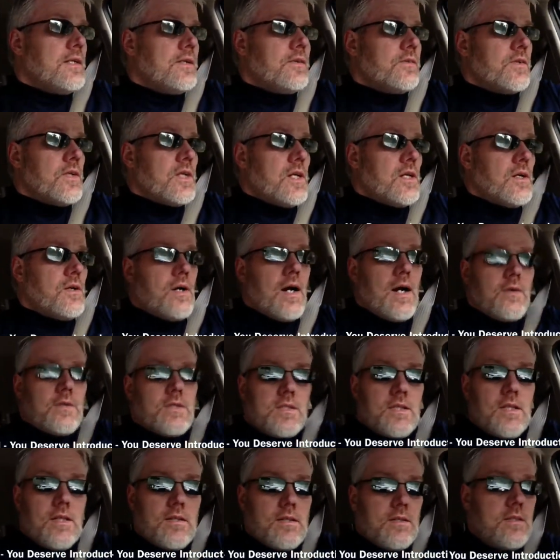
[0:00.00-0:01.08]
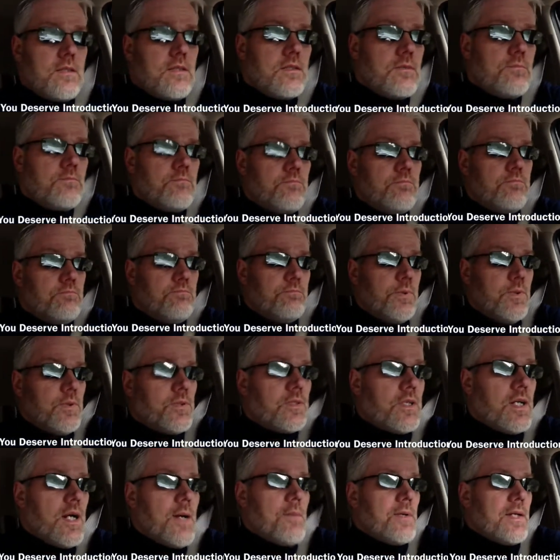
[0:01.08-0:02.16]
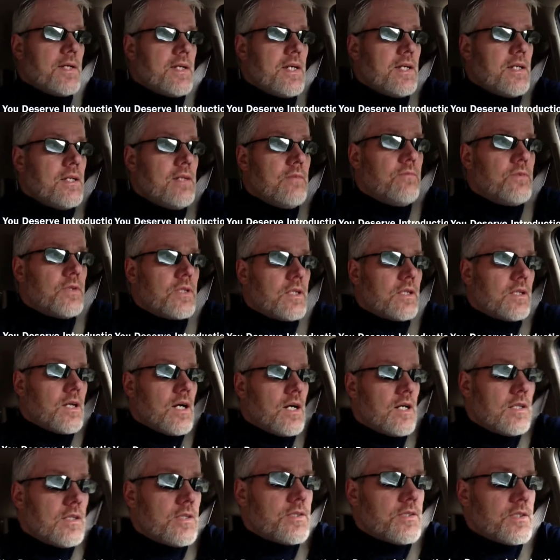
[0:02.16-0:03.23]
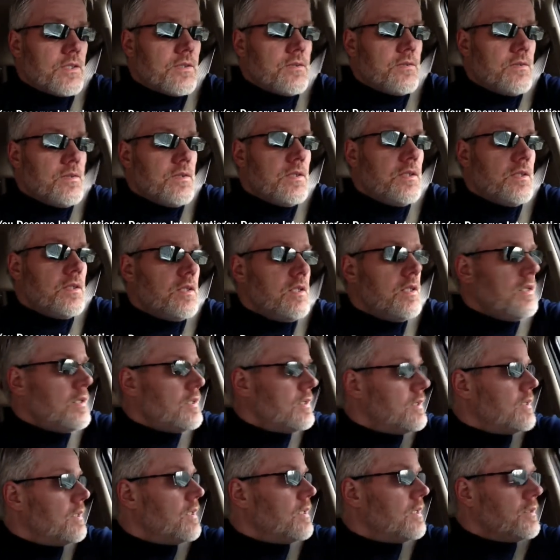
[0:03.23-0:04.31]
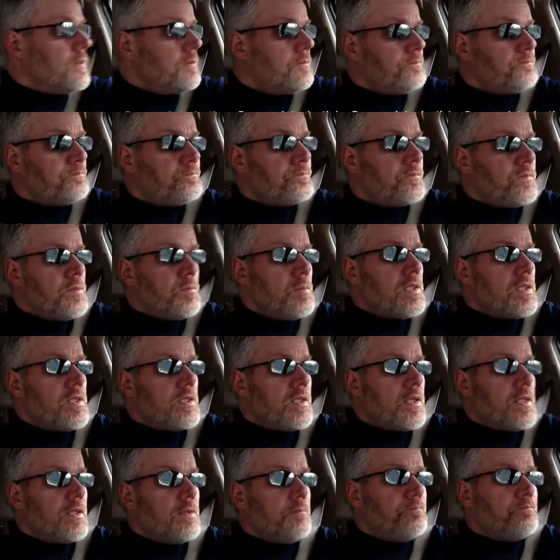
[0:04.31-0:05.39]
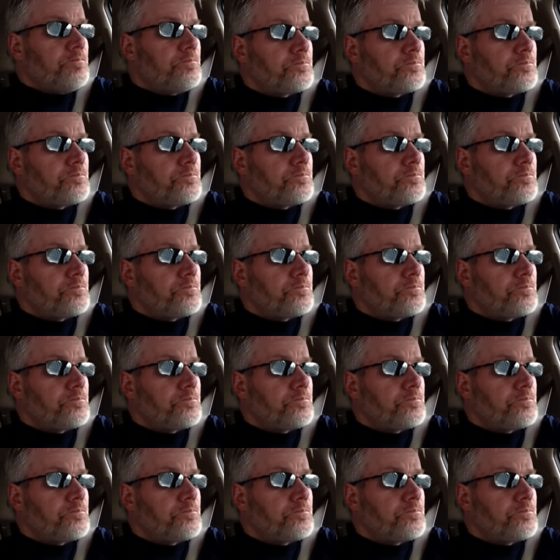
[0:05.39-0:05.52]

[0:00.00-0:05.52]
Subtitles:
So I was like, this is bullcrap. I can't get frickin' college in the military.